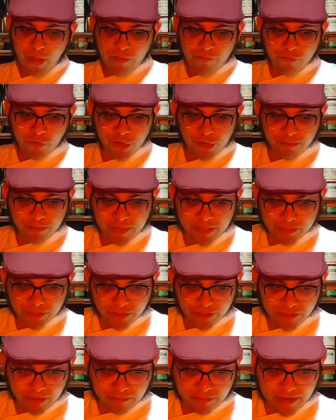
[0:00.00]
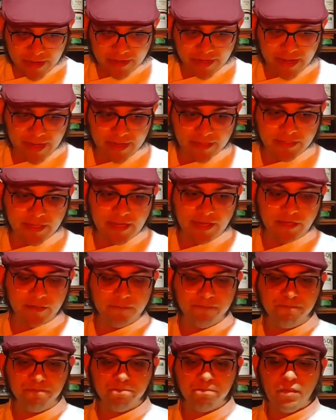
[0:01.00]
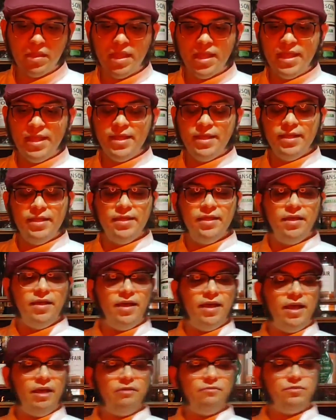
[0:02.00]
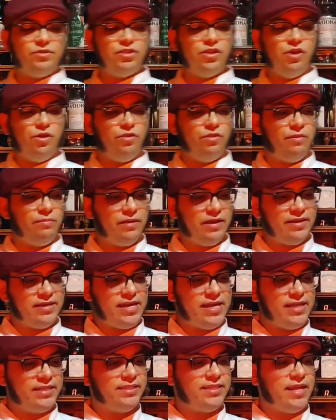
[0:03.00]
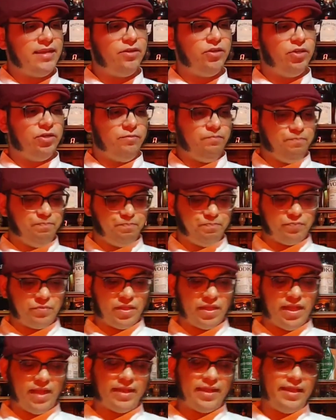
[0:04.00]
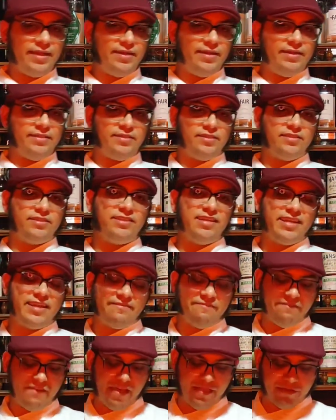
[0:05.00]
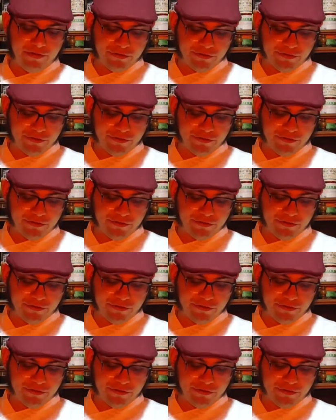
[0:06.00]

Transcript: For your pleasure, the Brandy Alexander. So the Brandy Alexander, again, it's like a father